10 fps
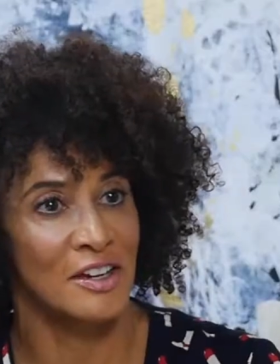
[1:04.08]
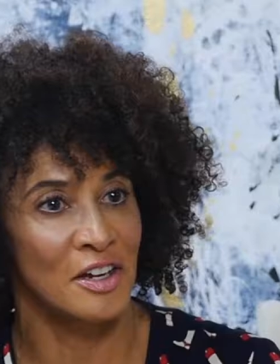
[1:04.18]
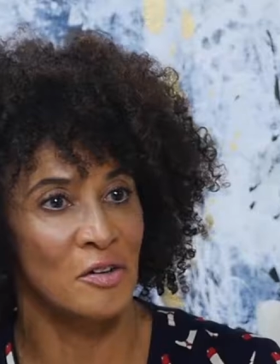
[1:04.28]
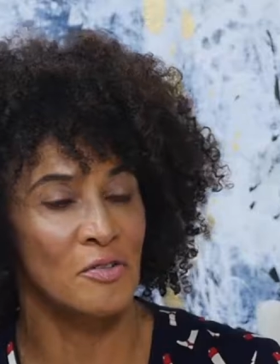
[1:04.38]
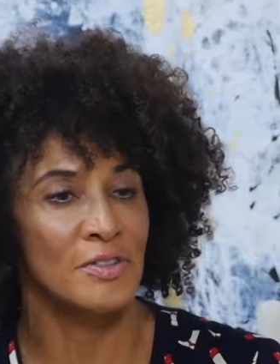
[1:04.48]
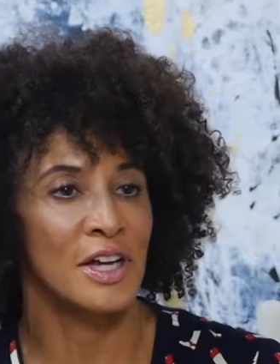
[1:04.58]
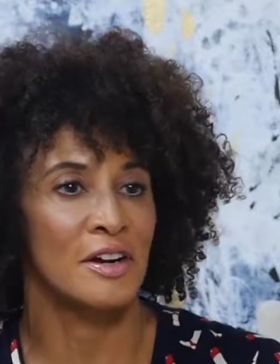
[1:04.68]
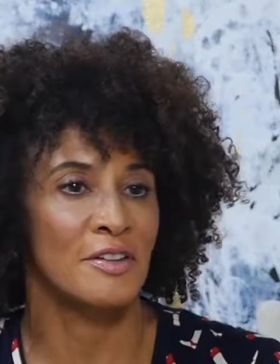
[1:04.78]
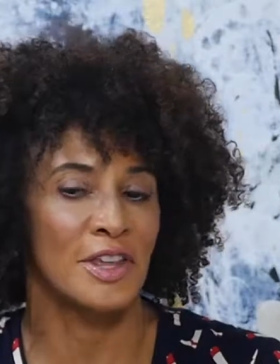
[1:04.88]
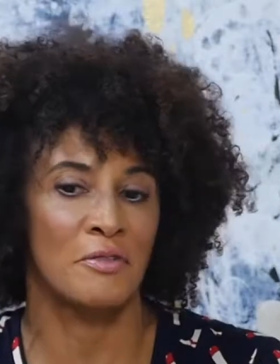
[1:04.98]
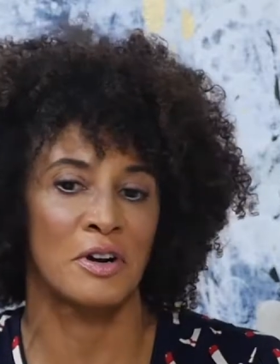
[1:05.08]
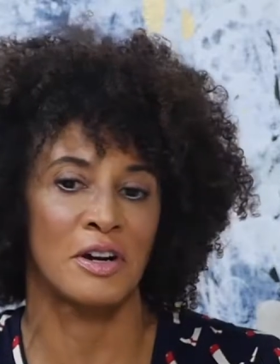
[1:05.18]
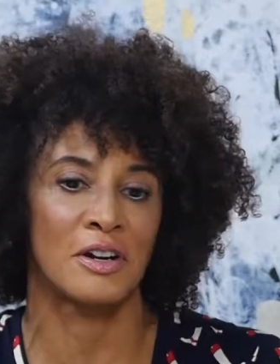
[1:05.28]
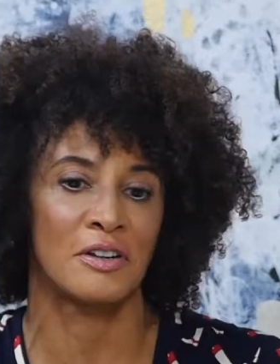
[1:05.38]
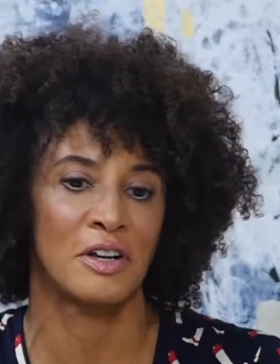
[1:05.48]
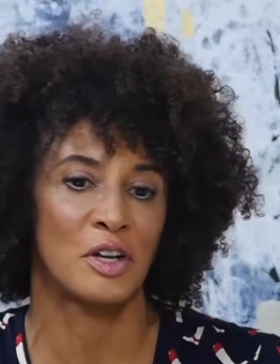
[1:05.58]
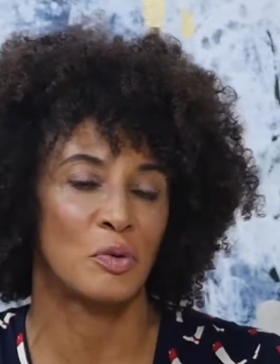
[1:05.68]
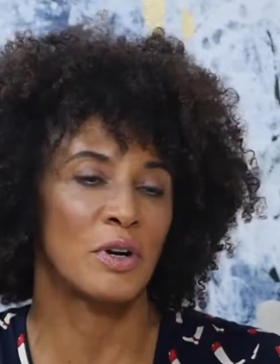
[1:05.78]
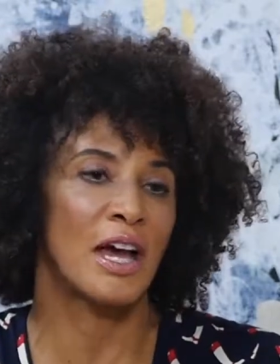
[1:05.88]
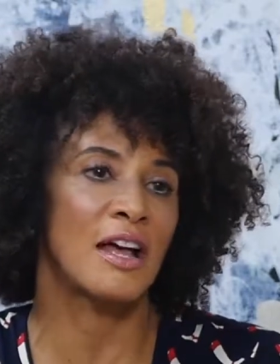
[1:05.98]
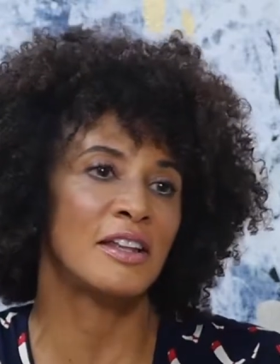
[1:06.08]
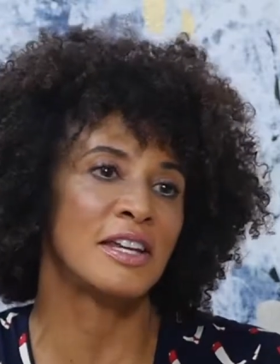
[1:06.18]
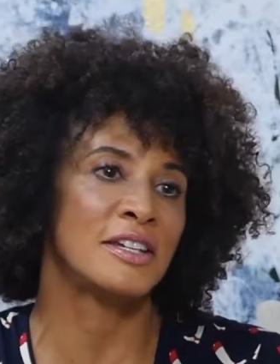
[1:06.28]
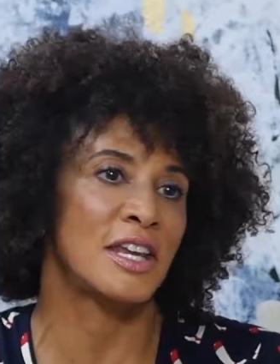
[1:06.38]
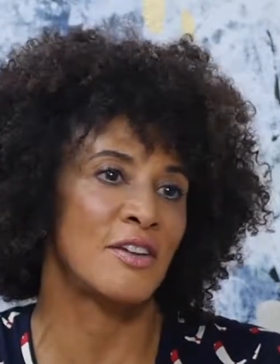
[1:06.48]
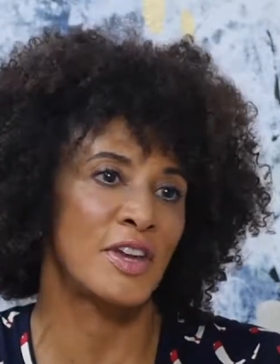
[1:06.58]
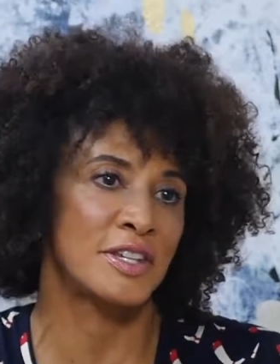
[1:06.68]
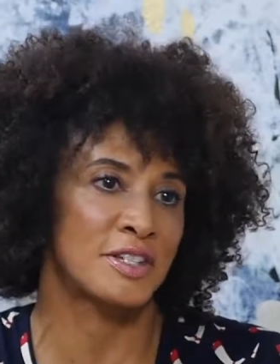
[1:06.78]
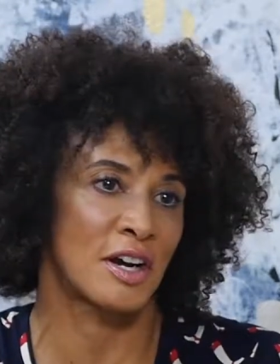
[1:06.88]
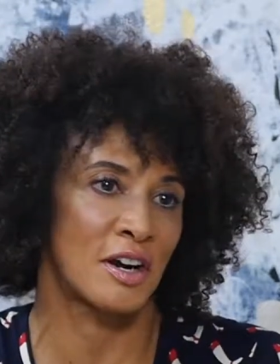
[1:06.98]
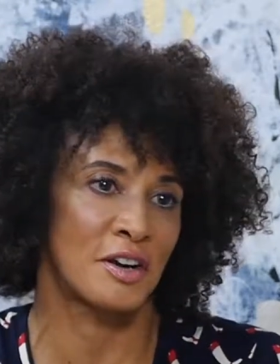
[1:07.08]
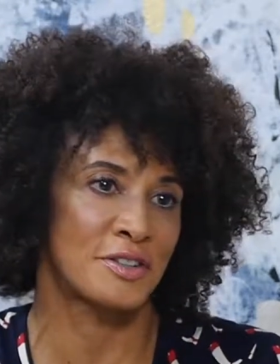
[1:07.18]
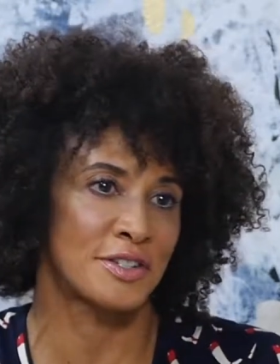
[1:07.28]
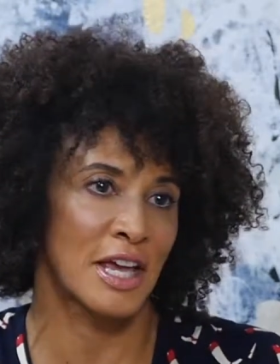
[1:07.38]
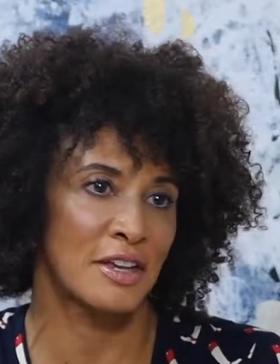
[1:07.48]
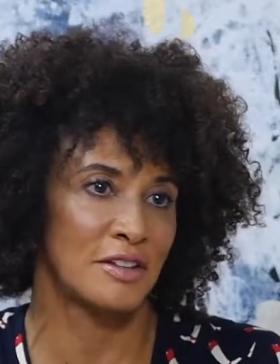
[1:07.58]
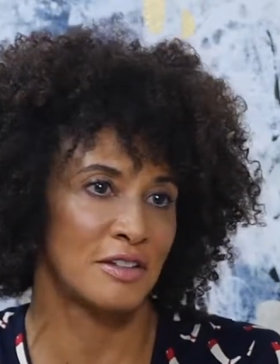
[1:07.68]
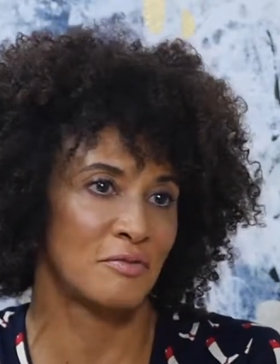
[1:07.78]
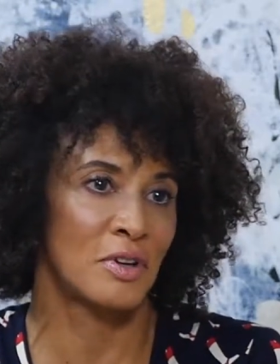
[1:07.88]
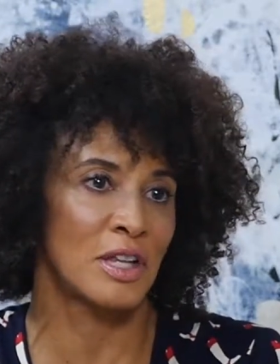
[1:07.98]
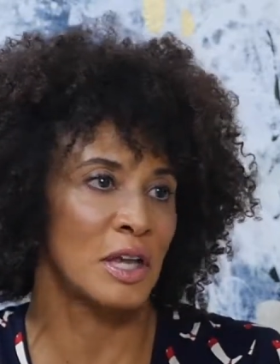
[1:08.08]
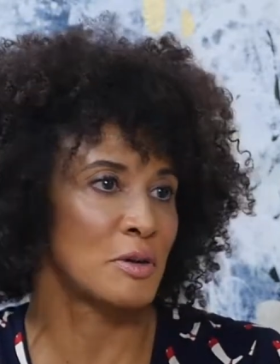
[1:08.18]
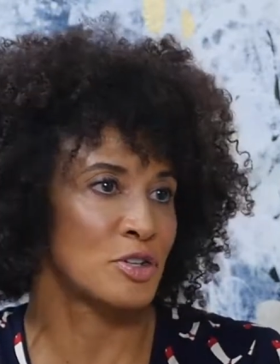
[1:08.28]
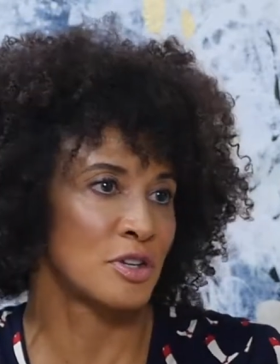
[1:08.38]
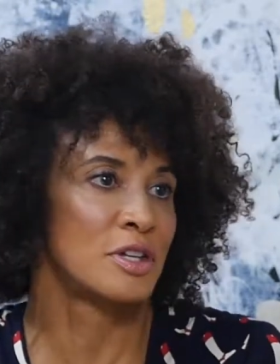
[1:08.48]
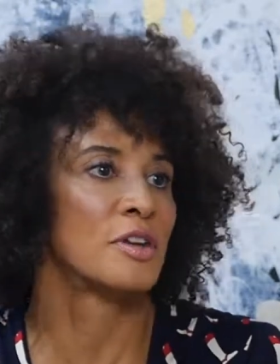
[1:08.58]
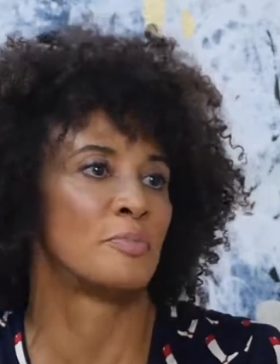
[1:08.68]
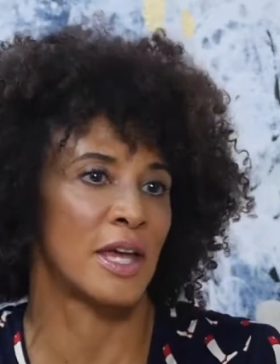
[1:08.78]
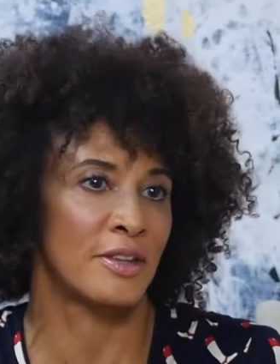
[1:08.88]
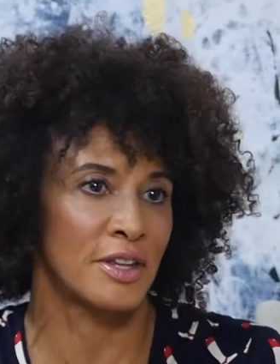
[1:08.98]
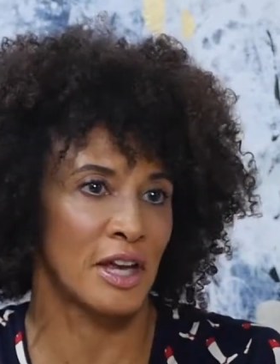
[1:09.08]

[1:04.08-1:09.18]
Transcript: you know. They they were reality TV stars that really shouldn't have been.